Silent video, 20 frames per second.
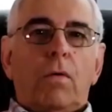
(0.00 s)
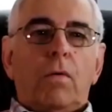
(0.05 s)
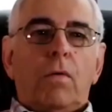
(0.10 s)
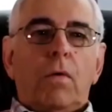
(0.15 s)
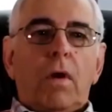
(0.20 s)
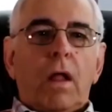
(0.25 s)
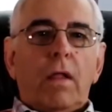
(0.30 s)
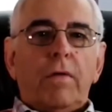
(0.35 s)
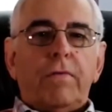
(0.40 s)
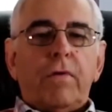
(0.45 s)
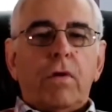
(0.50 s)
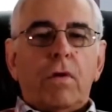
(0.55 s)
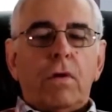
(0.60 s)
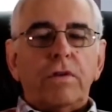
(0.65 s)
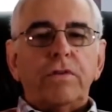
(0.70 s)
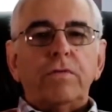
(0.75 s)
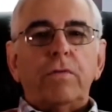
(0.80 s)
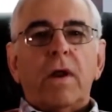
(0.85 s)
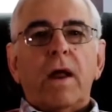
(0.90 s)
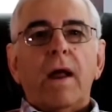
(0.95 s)
Well, of
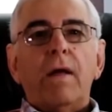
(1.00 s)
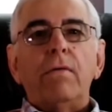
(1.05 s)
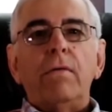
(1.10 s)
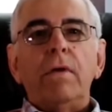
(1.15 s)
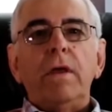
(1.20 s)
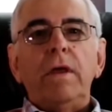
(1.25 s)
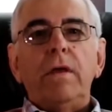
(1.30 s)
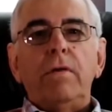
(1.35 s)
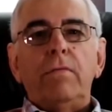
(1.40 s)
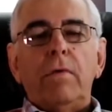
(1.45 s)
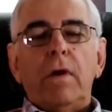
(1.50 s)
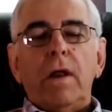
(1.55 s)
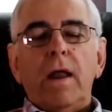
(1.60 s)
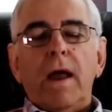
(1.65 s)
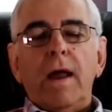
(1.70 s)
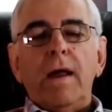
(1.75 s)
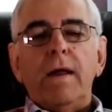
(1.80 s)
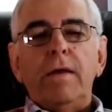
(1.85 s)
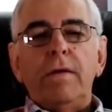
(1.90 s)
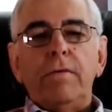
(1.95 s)
course, when
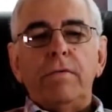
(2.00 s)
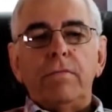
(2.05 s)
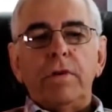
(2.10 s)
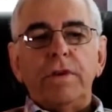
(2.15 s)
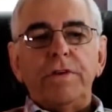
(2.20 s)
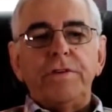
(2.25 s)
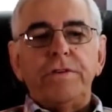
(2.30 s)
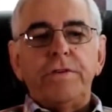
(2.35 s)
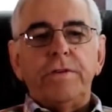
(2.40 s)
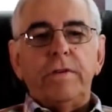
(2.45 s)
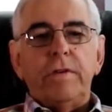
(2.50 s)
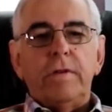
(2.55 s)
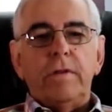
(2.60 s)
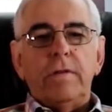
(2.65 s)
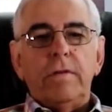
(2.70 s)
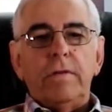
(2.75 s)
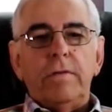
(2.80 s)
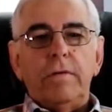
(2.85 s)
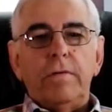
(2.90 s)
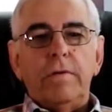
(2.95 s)
I
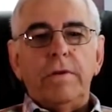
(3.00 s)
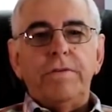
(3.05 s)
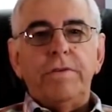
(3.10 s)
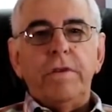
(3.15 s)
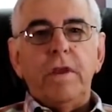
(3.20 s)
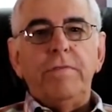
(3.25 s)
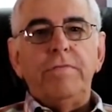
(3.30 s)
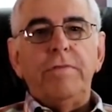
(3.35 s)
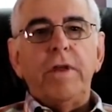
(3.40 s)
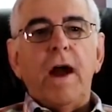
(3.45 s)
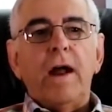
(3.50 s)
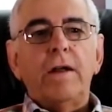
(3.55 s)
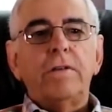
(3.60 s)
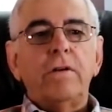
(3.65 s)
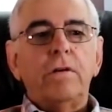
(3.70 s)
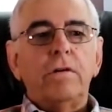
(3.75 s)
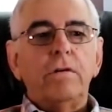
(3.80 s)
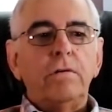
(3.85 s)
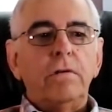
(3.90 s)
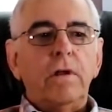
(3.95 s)
received
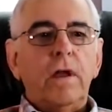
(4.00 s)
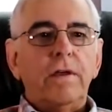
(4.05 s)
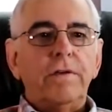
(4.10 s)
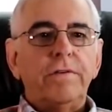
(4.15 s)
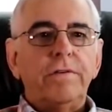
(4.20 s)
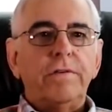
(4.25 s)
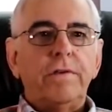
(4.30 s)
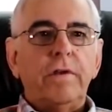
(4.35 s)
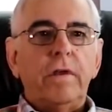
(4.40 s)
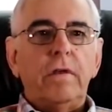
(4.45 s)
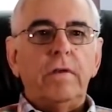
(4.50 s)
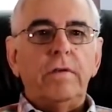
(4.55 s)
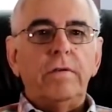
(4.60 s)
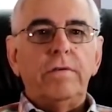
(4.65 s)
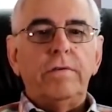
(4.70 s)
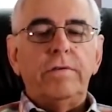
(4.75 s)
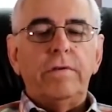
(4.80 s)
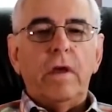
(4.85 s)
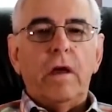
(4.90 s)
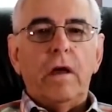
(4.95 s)
Dr.
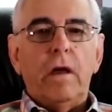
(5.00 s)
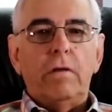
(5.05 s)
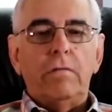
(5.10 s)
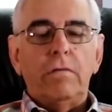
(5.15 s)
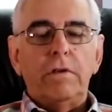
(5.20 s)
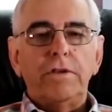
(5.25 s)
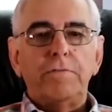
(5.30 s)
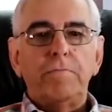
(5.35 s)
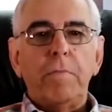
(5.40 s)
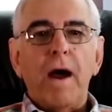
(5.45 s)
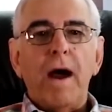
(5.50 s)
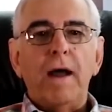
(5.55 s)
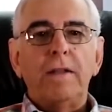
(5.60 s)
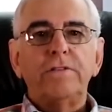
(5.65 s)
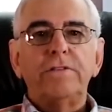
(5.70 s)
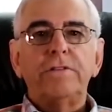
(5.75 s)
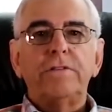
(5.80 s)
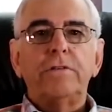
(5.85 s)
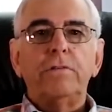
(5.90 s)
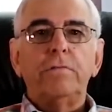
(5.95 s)
Gunez's
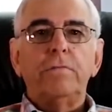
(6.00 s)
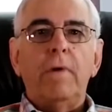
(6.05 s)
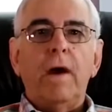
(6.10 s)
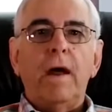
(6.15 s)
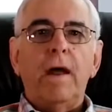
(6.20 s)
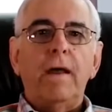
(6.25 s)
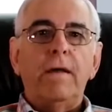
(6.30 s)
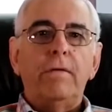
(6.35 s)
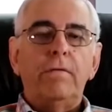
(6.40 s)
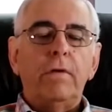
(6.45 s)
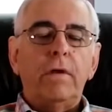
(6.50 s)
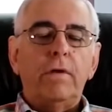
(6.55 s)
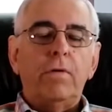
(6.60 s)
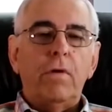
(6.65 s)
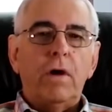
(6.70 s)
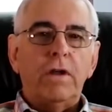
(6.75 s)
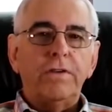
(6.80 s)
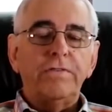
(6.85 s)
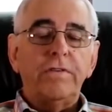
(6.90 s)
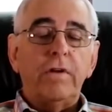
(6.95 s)
response to my
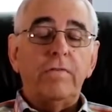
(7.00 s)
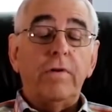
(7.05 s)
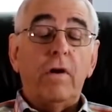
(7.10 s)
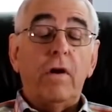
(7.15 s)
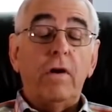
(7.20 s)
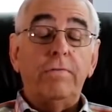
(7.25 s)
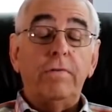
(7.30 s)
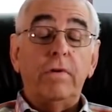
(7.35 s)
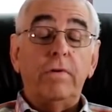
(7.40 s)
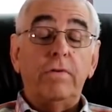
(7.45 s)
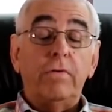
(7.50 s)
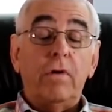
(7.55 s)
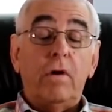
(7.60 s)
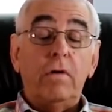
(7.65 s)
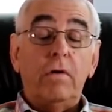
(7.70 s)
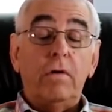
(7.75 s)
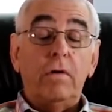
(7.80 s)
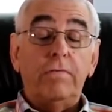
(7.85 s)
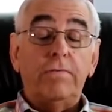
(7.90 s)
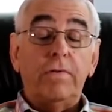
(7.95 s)
request
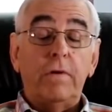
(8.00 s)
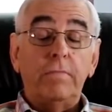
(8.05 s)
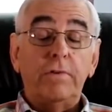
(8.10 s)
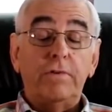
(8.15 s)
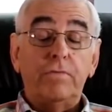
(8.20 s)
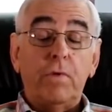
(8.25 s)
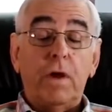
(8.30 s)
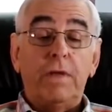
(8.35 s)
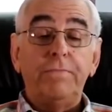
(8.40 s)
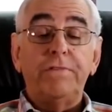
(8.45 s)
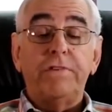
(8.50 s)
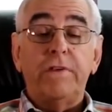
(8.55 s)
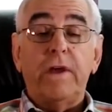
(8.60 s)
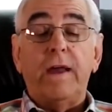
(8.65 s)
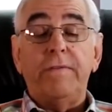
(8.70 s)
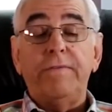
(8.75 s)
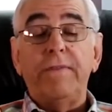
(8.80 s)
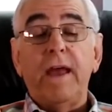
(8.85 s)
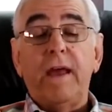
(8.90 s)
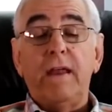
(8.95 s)
from his
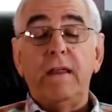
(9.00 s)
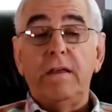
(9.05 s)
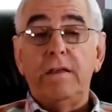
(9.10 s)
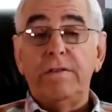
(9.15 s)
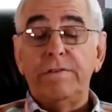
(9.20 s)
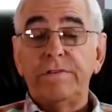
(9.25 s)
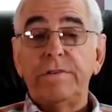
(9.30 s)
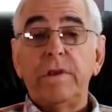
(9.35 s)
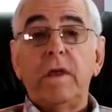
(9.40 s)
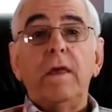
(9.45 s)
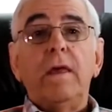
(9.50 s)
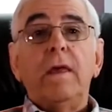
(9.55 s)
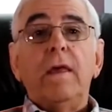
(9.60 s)
website, that is,